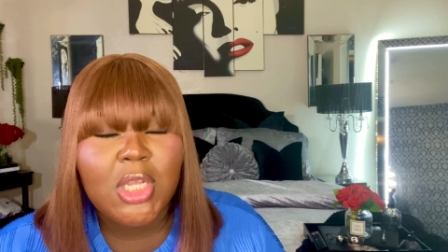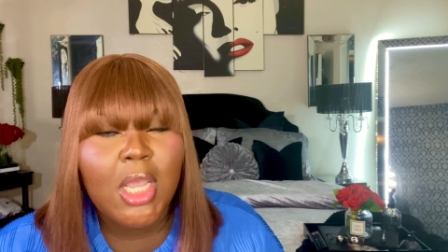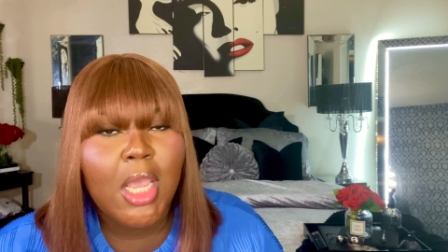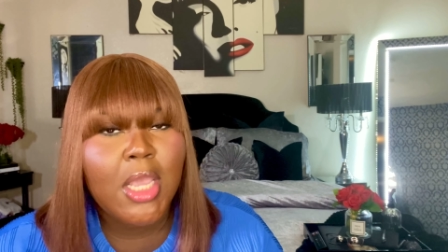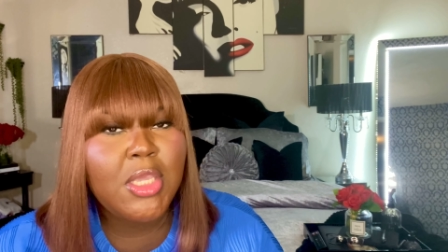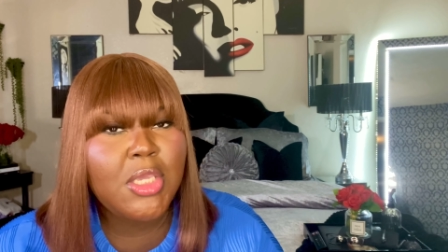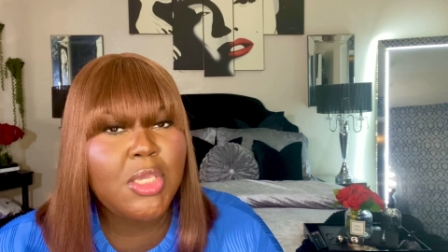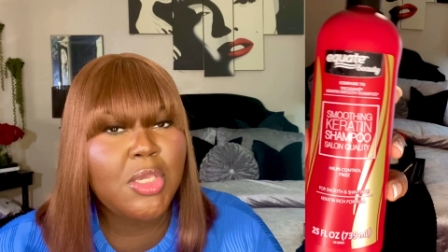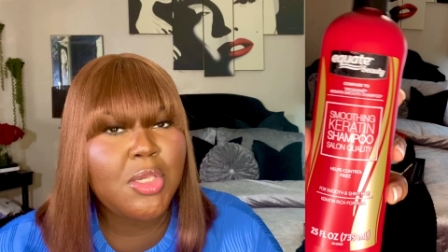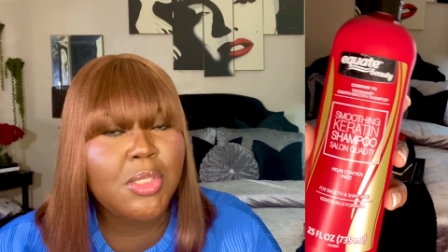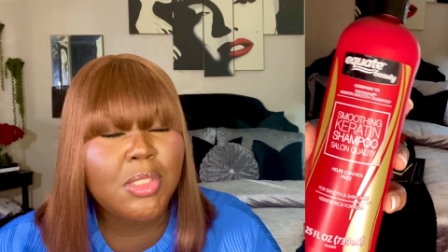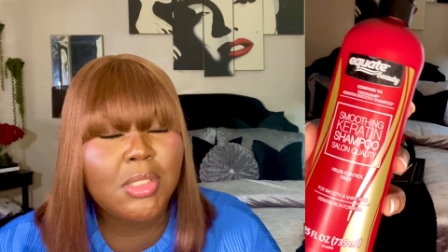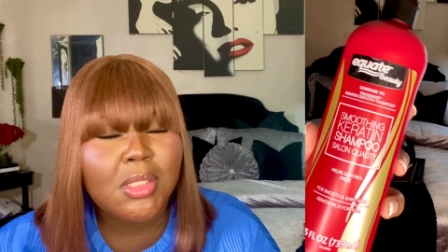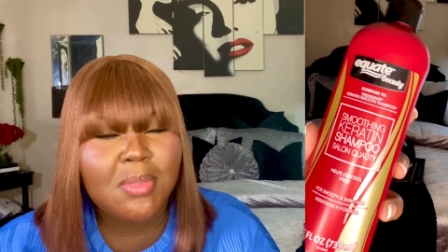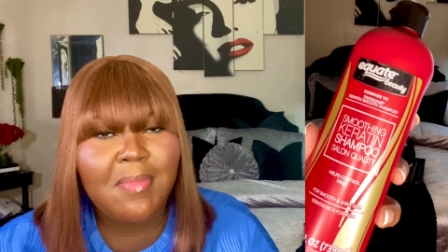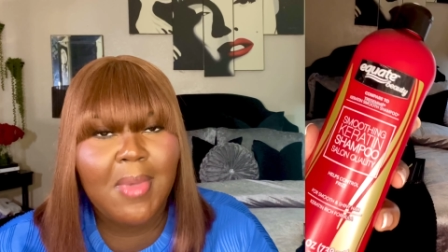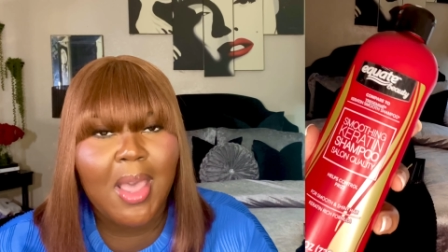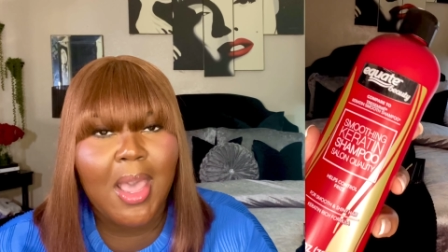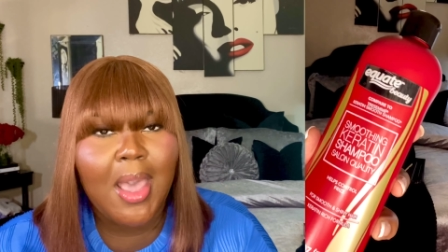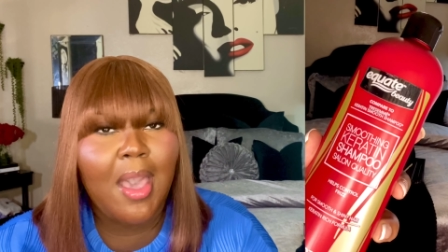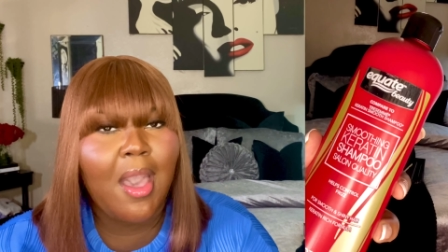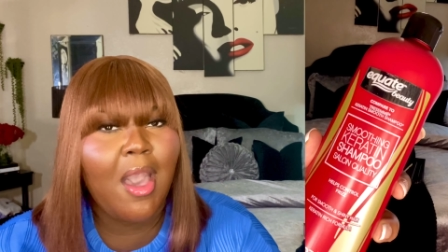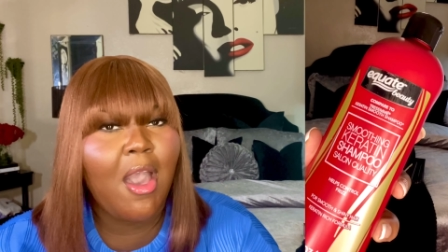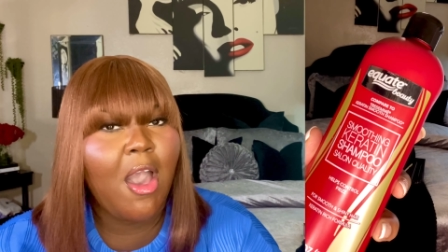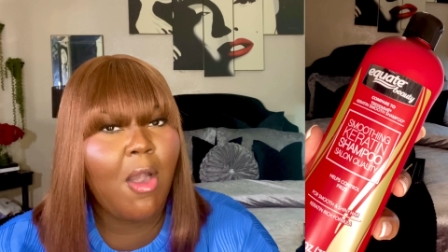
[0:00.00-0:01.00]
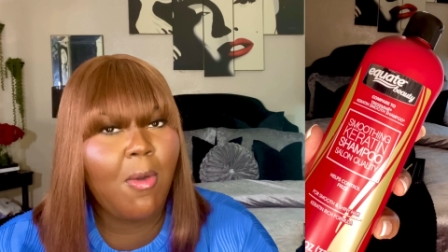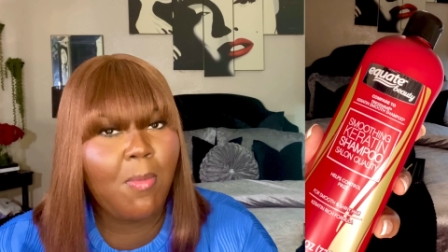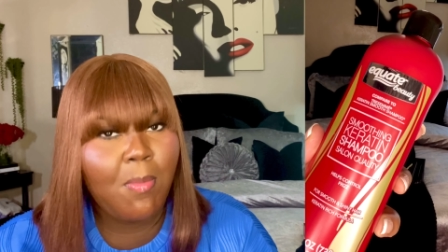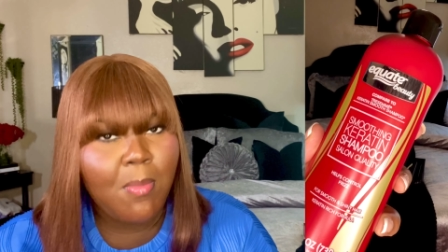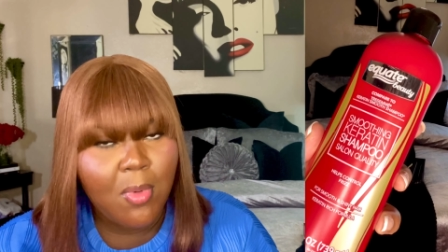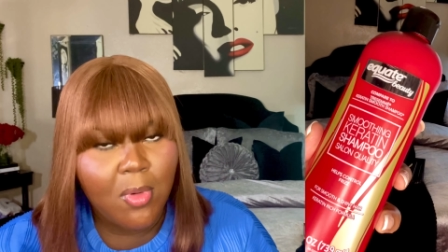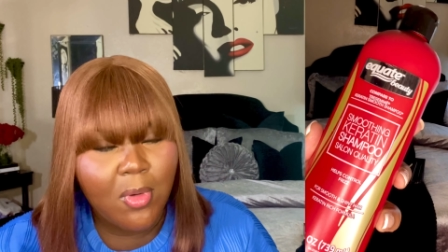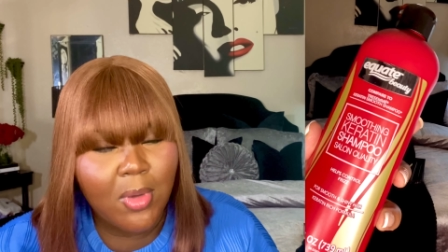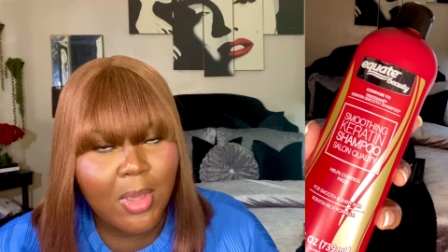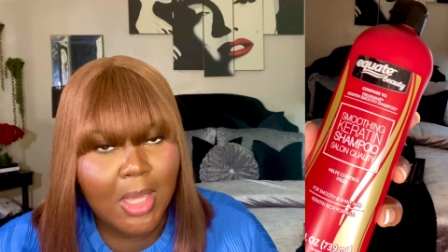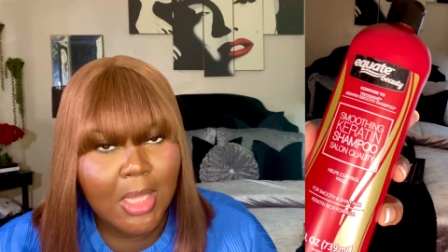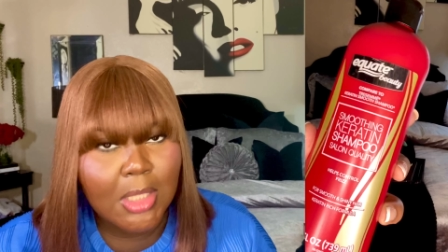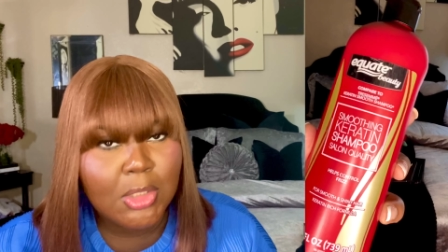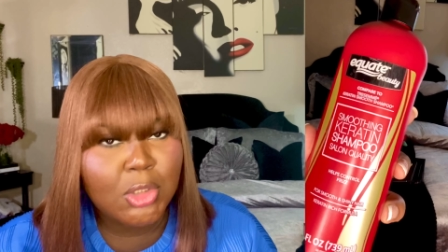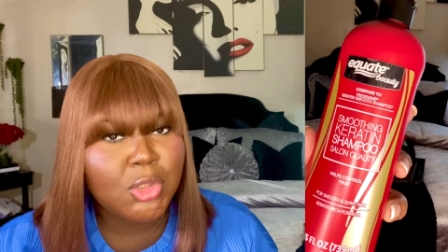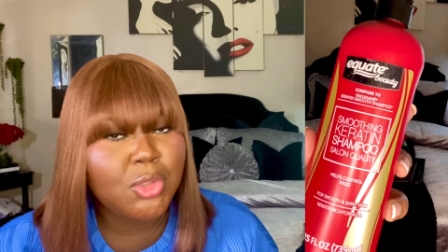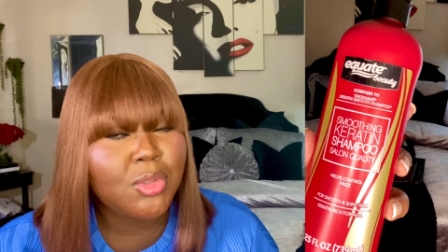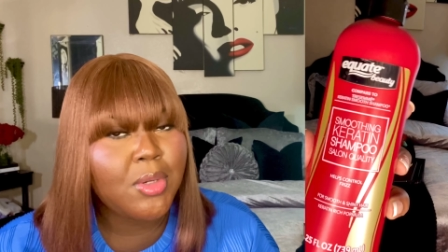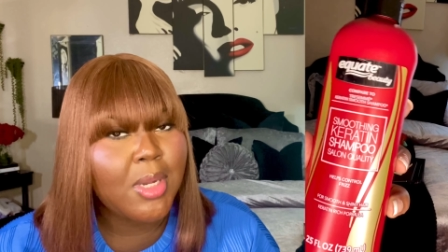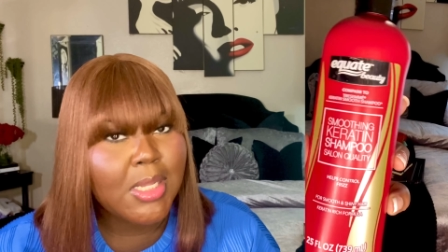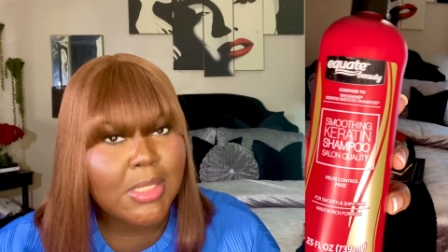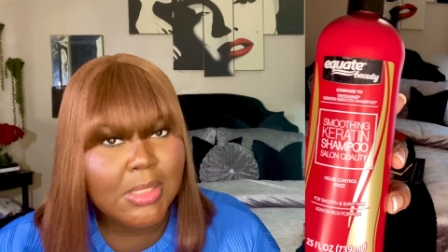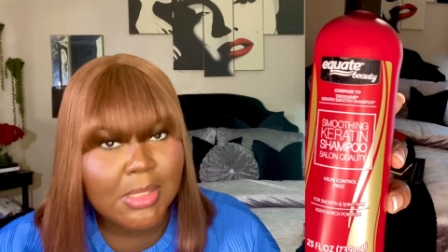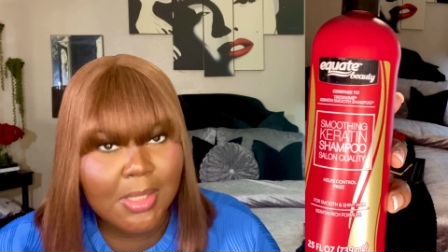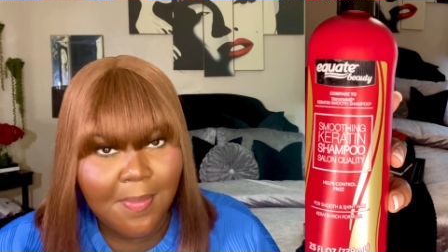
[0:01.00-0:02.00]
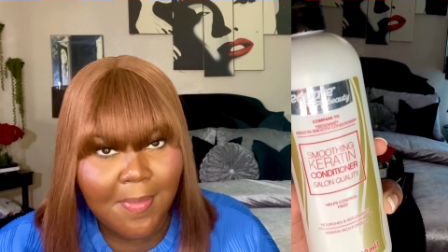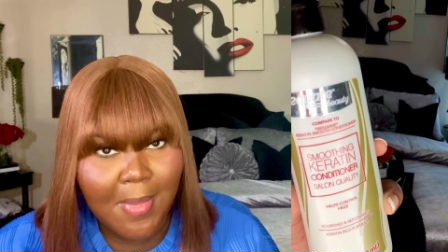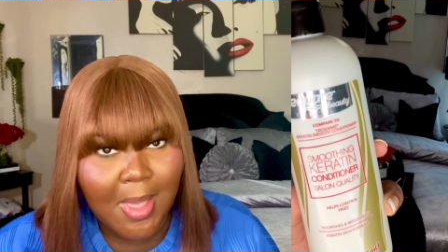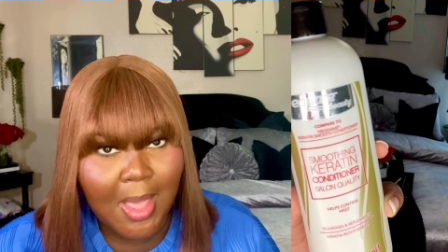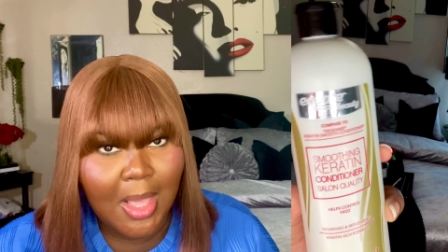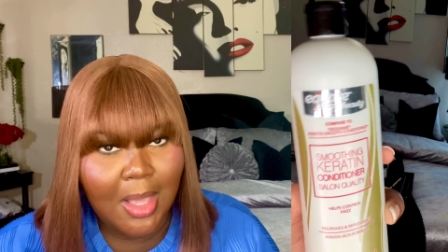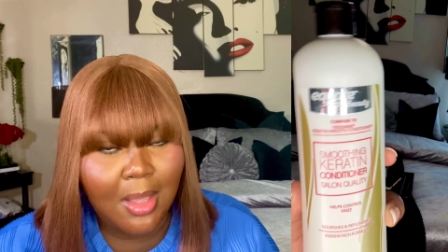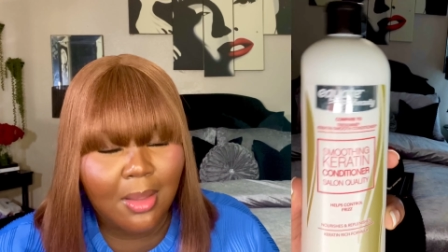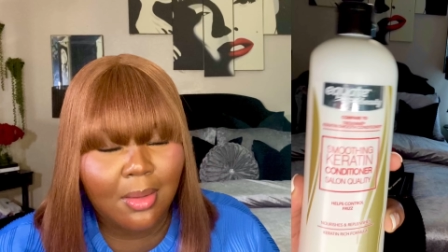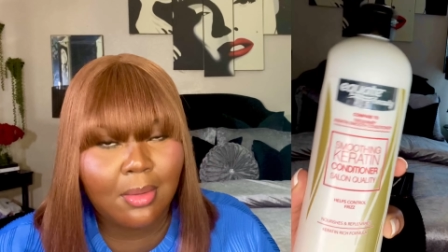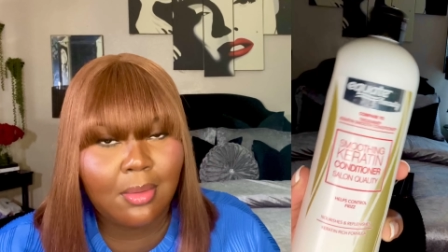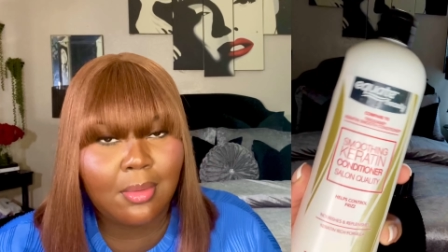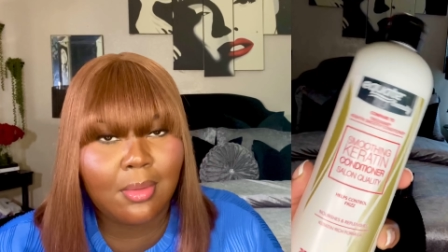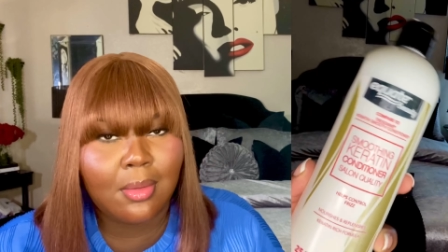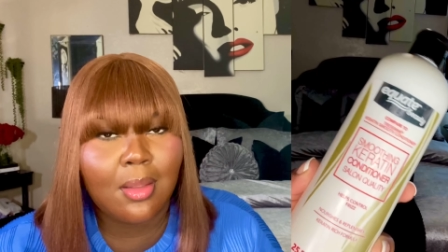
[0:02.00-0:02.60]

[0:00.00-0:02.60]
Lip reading: I used my off-brand Tresemme